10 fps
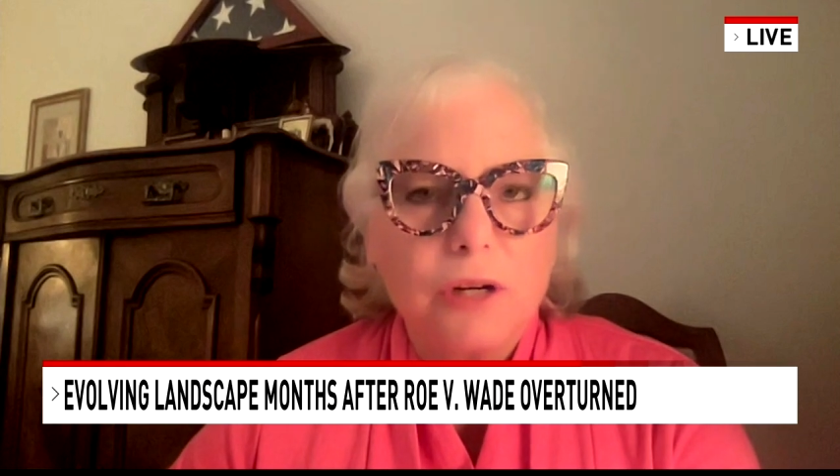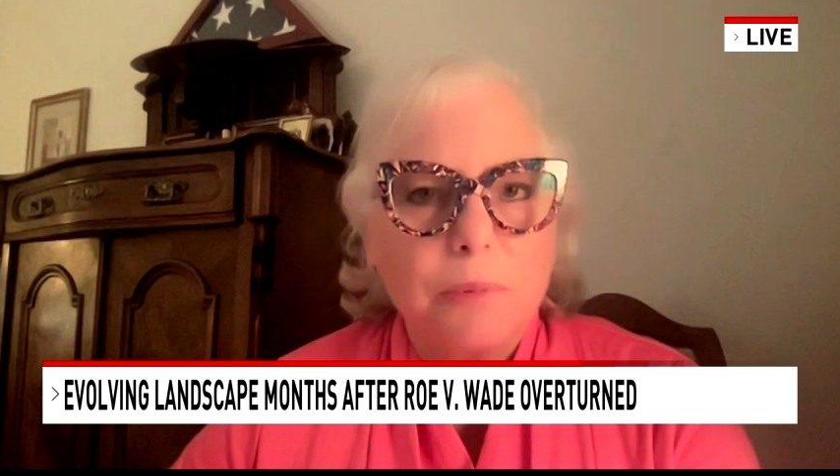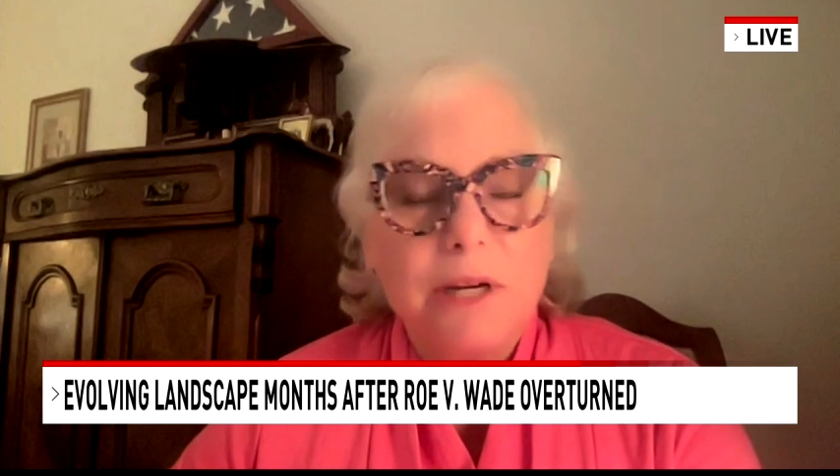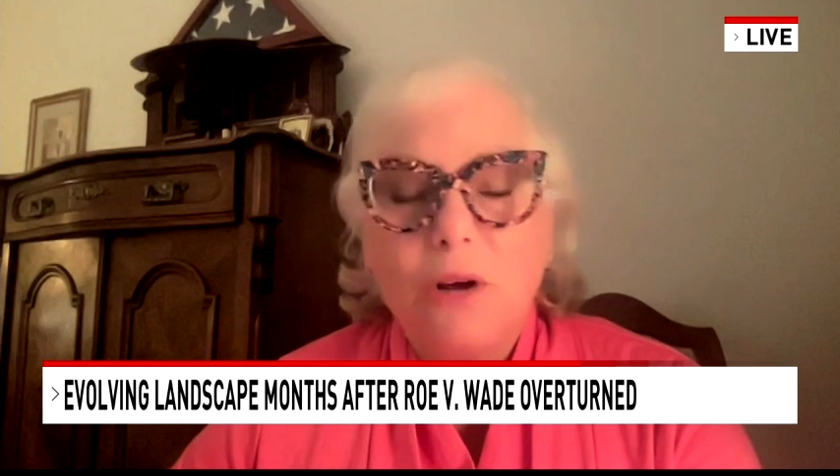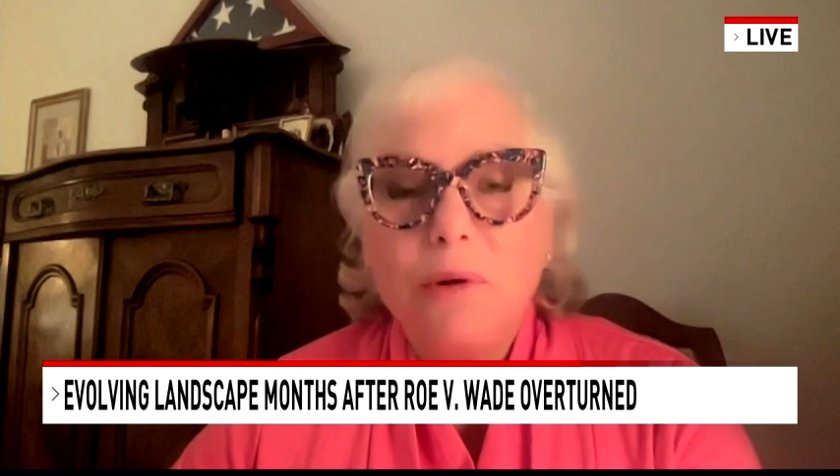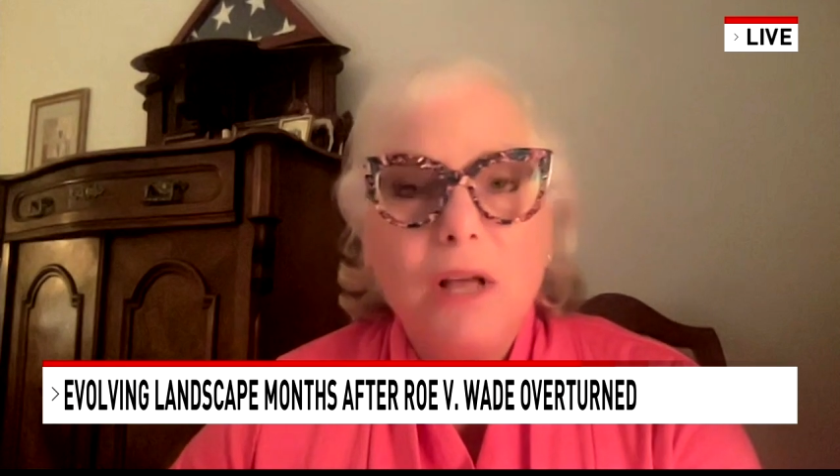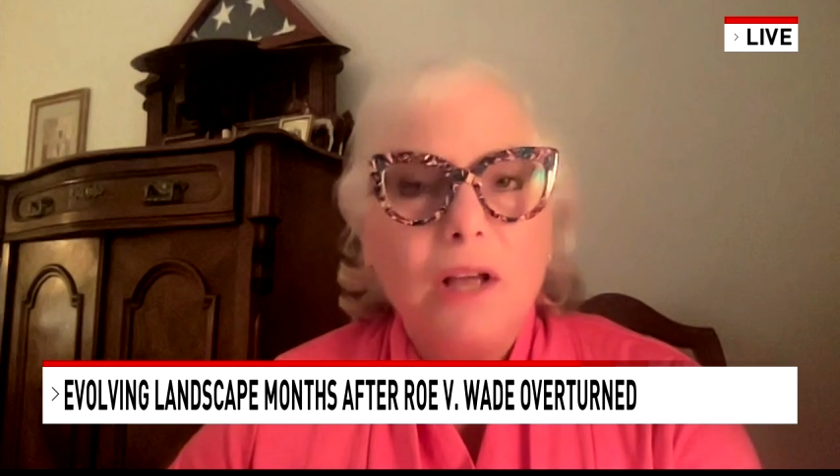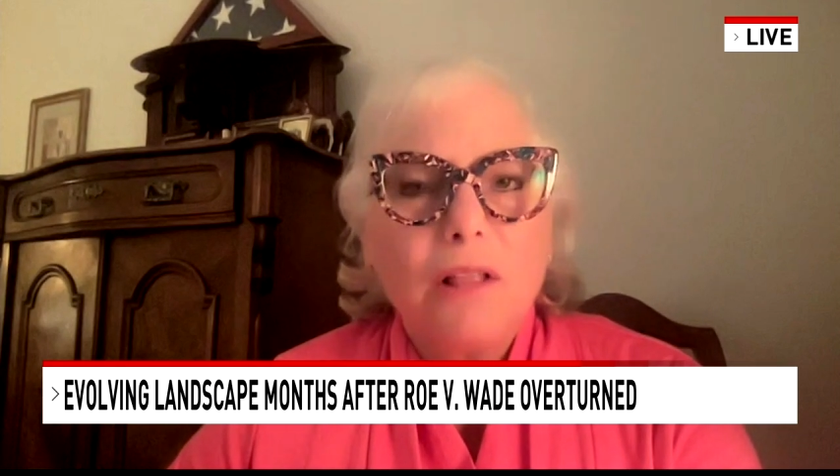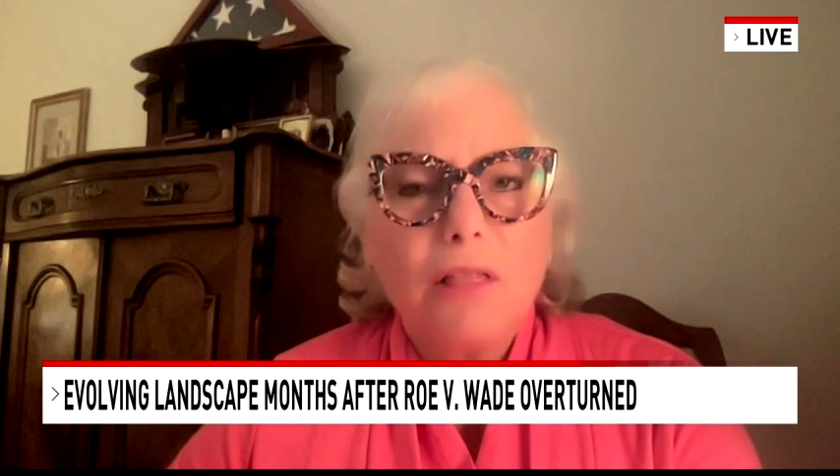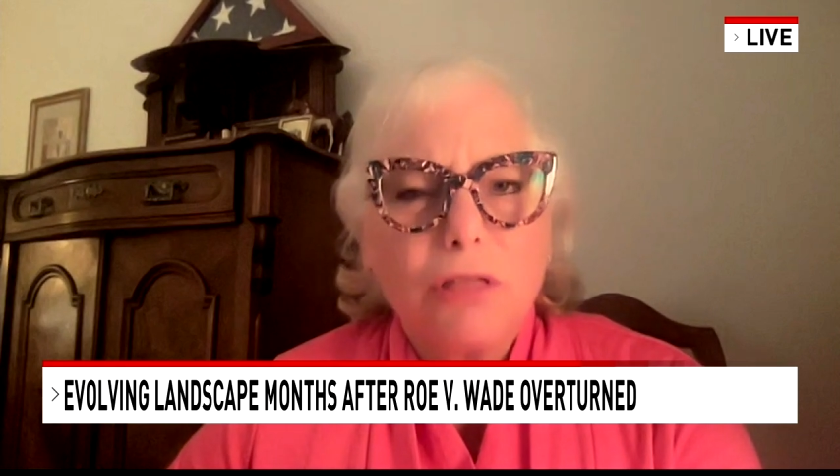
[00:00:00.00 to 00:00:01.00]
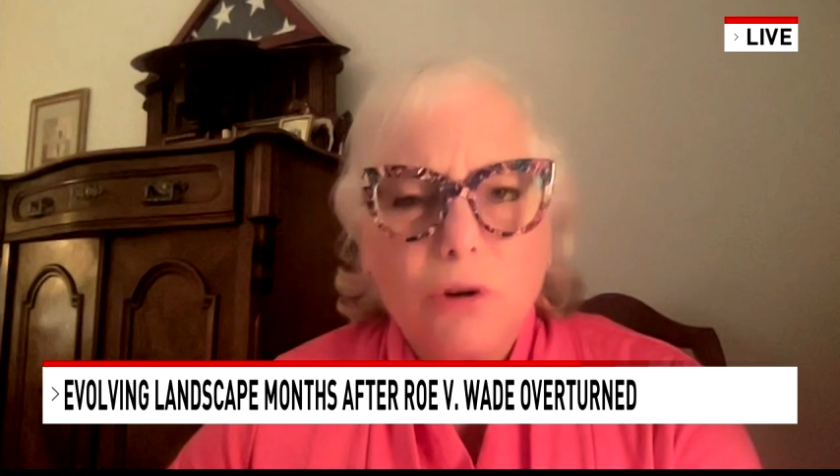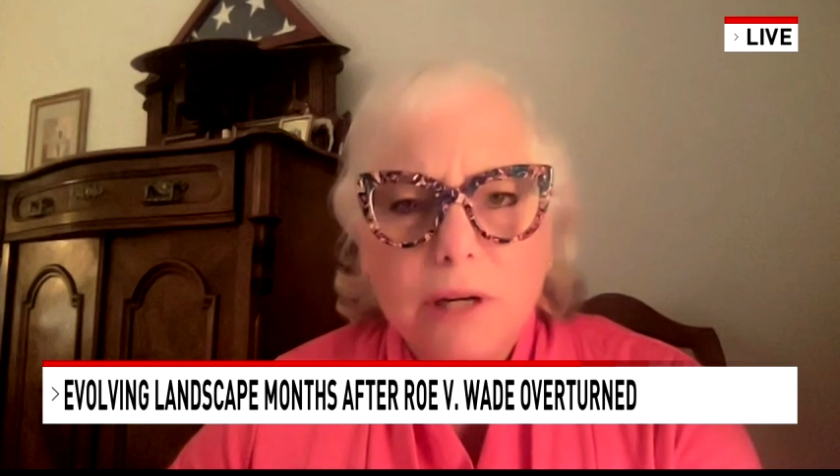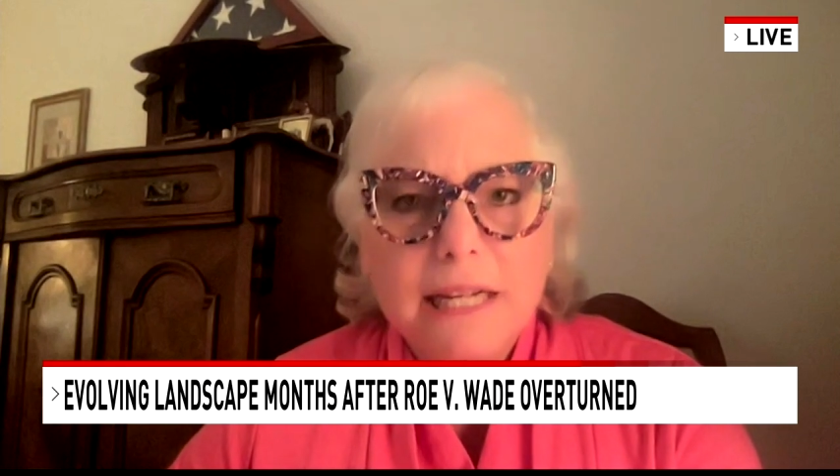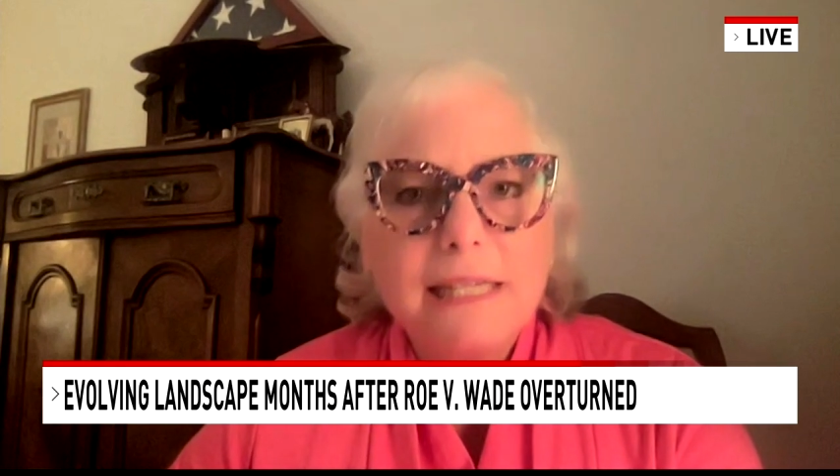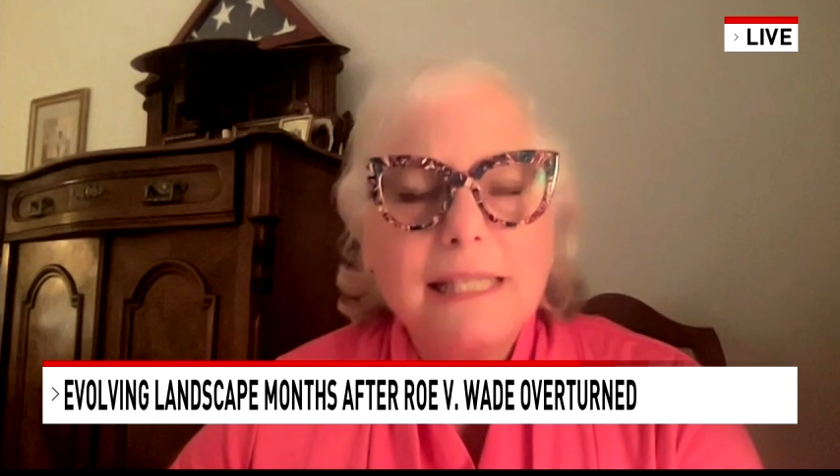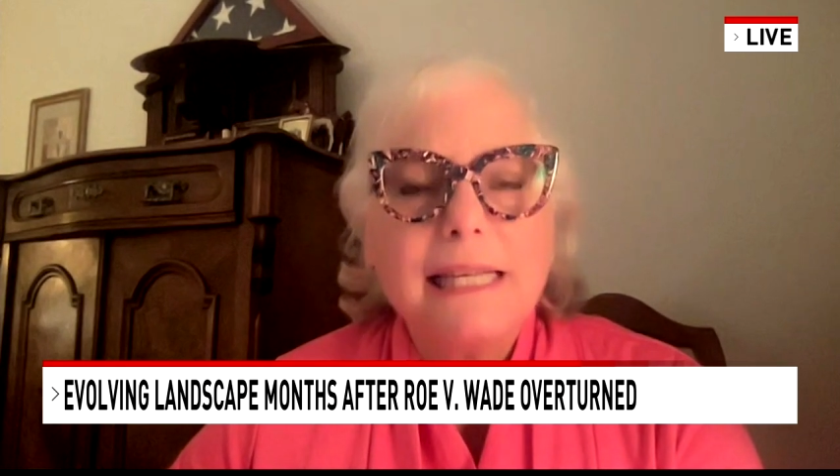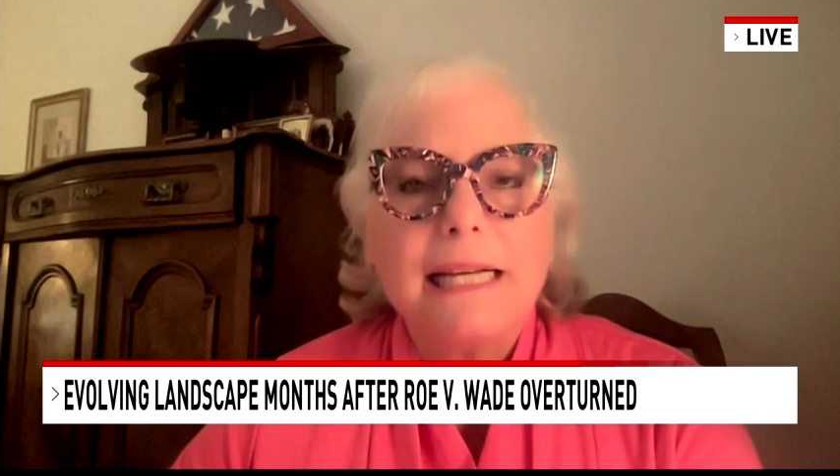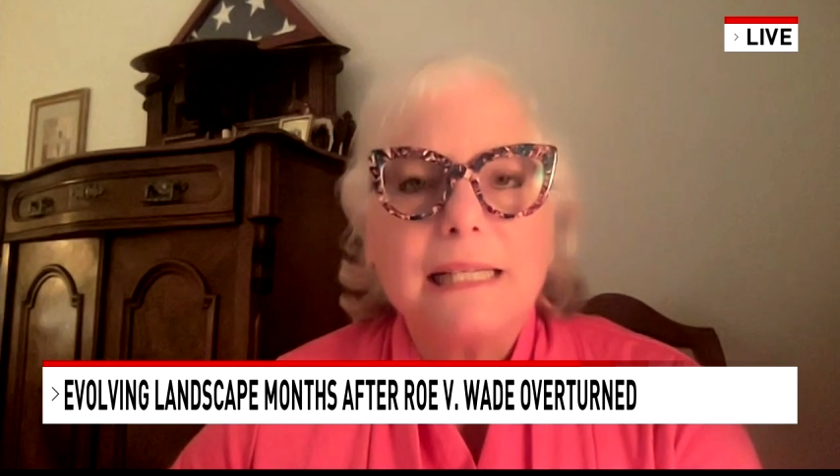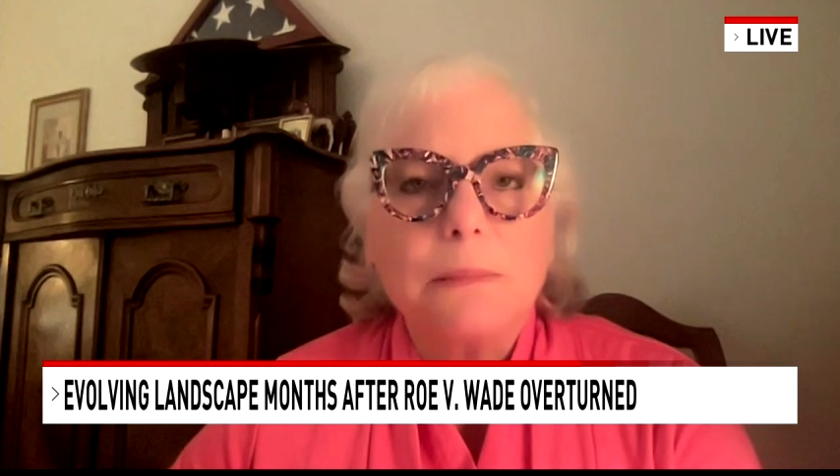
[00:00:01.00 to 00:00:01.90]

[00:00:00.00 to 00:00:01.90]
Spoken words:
We know 36